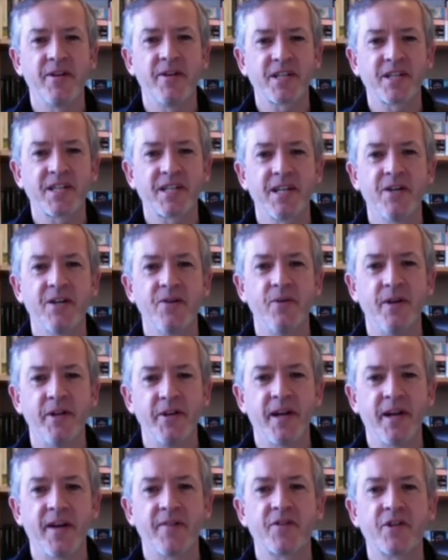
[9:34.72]
slower,
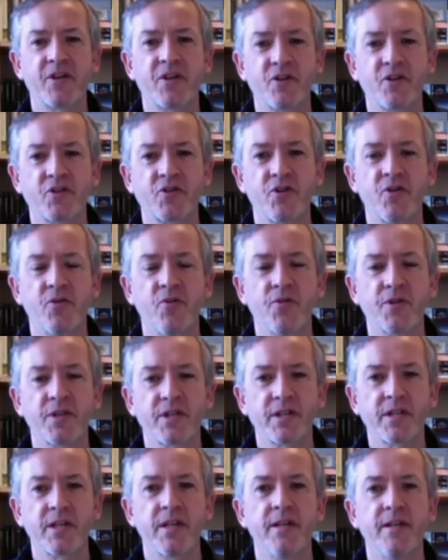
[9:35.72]
you have to control the
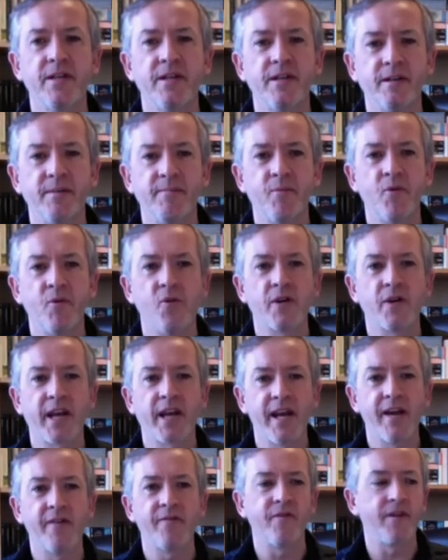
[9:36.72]
slur more
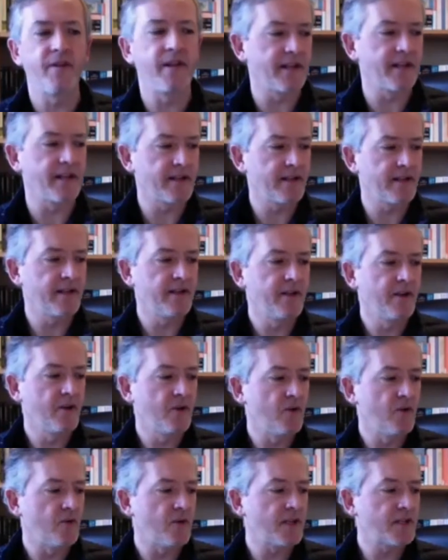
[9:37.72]
carefully.
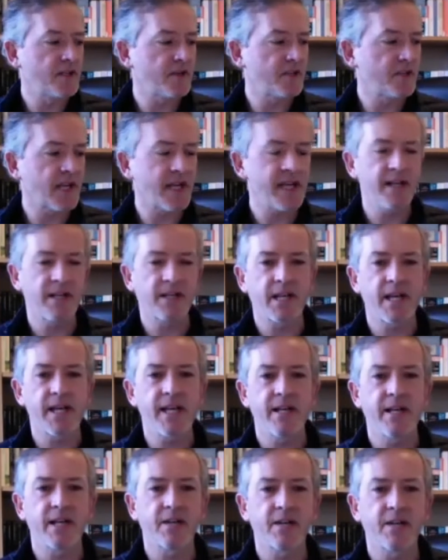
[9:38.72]
Alright, so take,
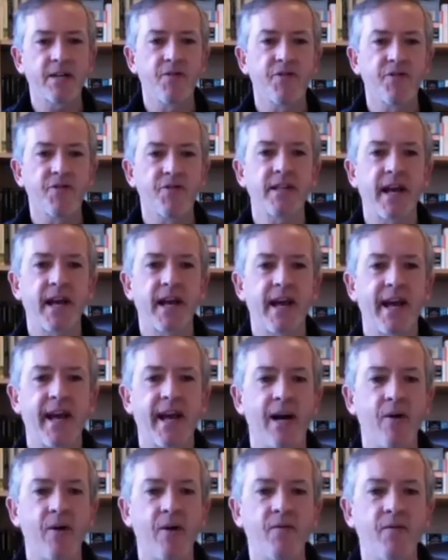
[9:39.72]
take little things
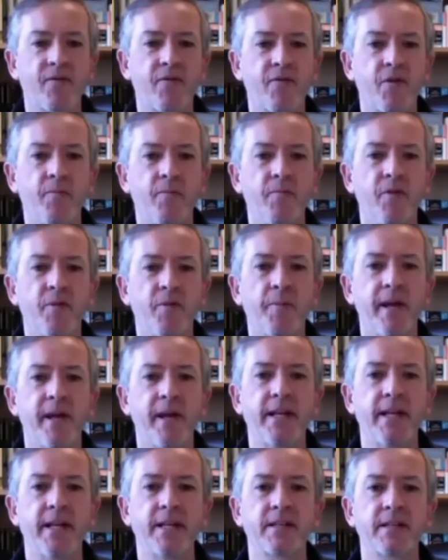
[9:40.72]
out from the
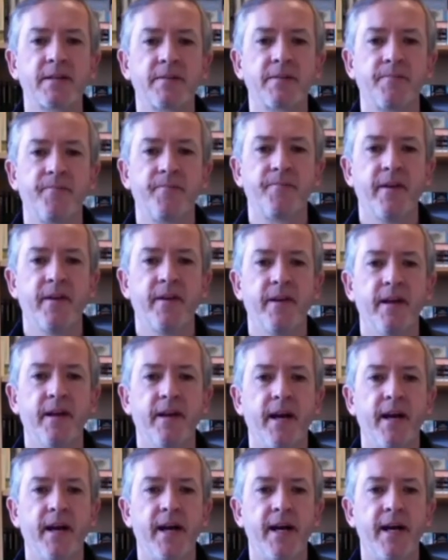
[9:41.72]
piece.
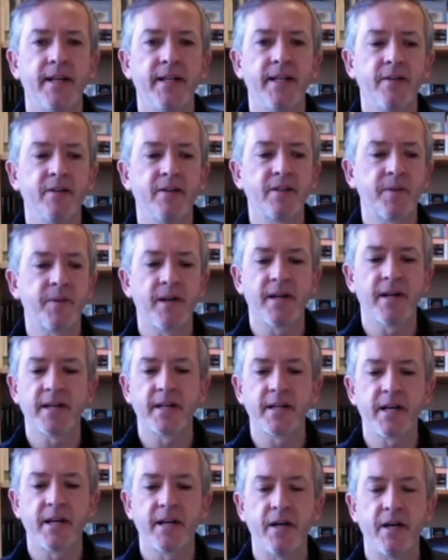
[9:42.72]
And, you know, it's a bit like
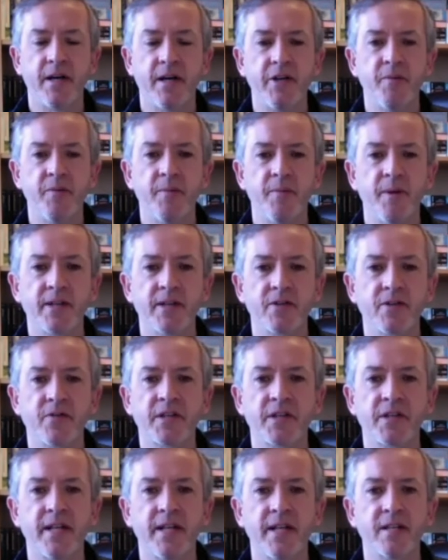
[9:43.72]
a car. You might sort of
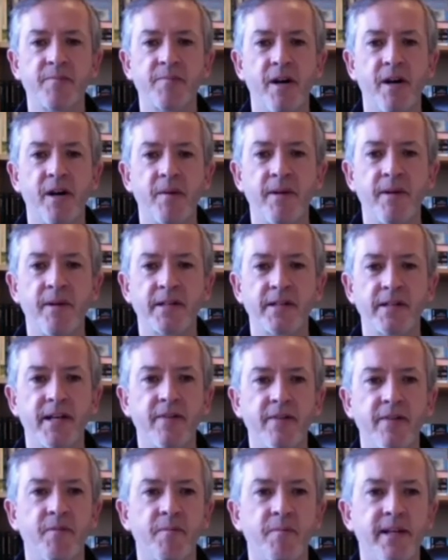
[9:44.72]
take the spark plugs out
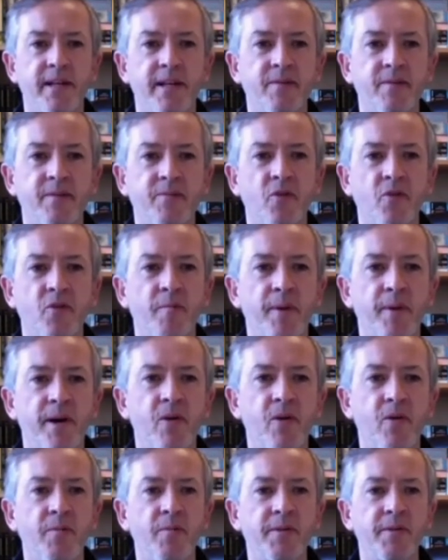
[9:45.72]
and replace them, or a
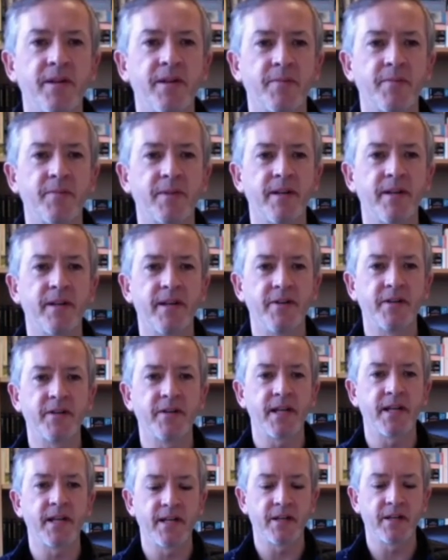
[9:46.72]
bulb, you know, something like that. You
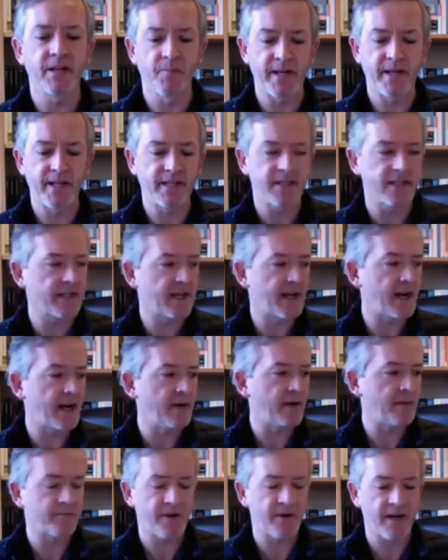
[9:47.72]
take little pieces
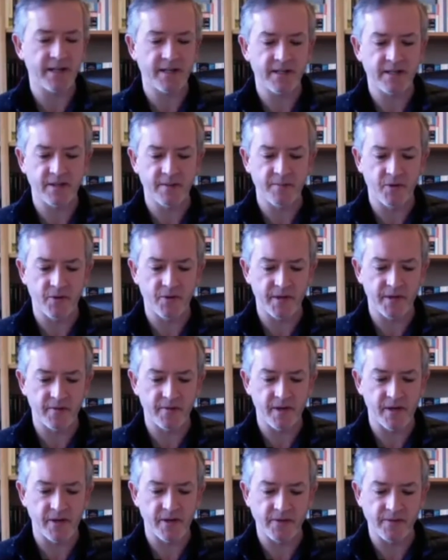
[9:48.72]
out and practice them on their
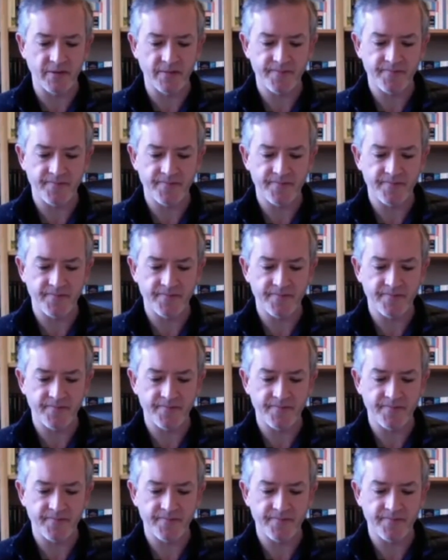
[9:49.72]
own.